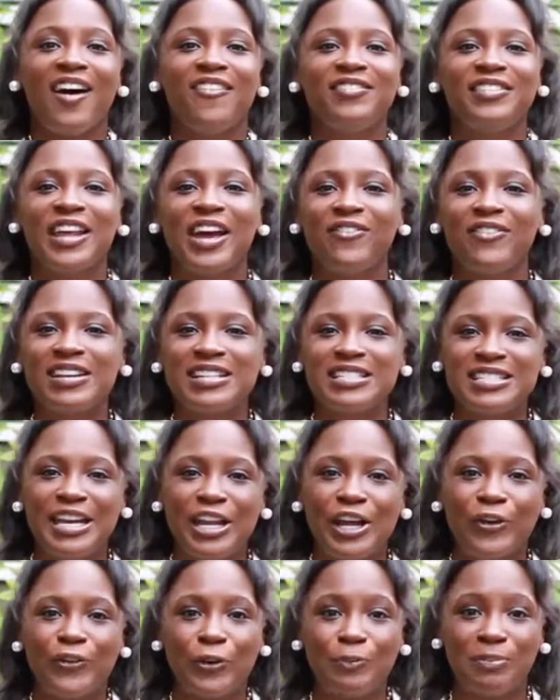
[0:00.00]
I've never
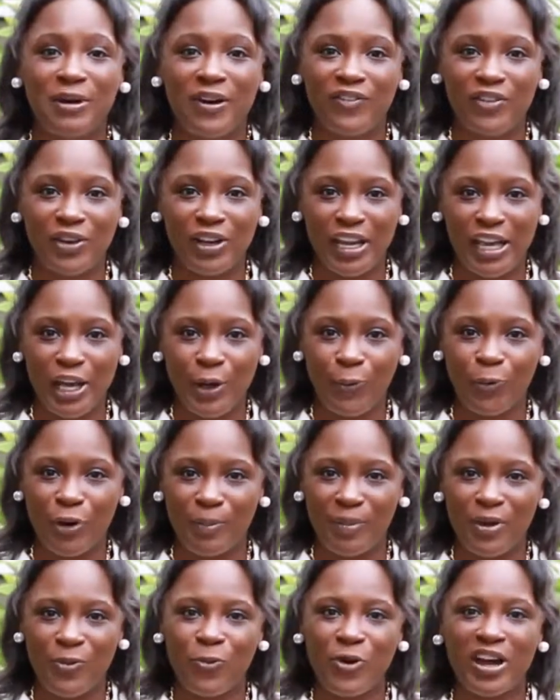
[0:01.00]
seen a group of unique
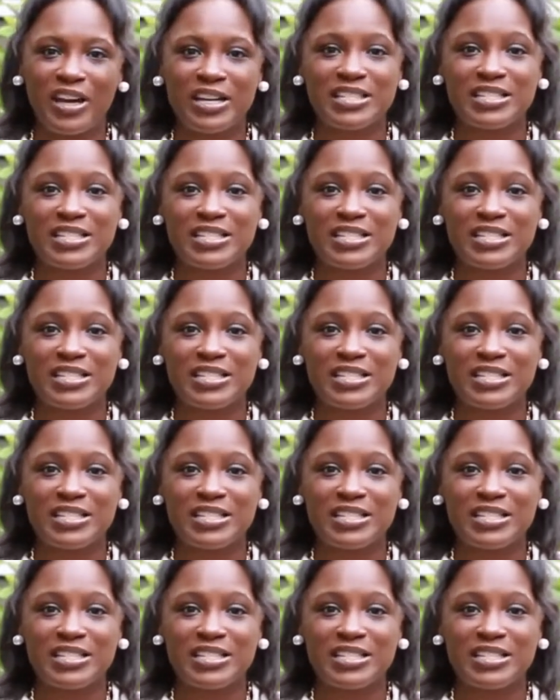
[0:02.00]
women work